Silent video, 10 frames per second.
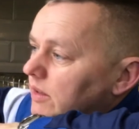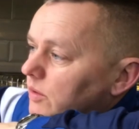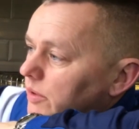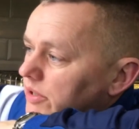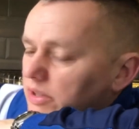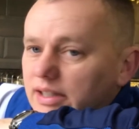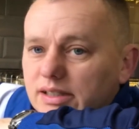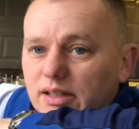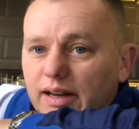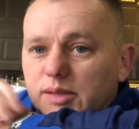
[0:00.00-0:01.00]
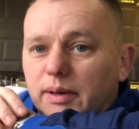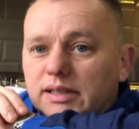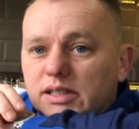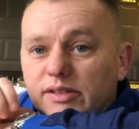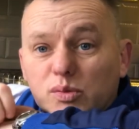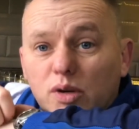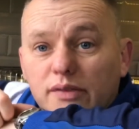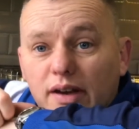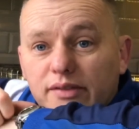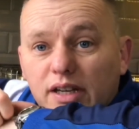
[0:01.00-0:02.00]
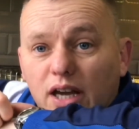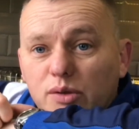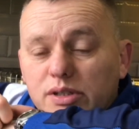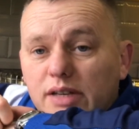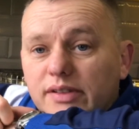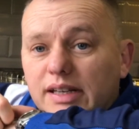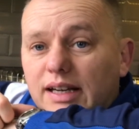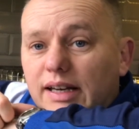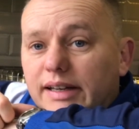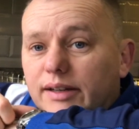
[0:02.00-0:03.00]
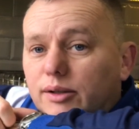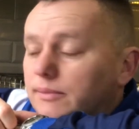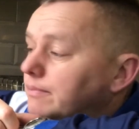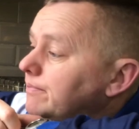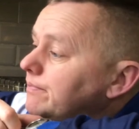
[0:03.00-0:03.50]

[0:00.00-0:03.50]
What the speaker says: which these are expensive, it's worth having a go. See if you can clean it up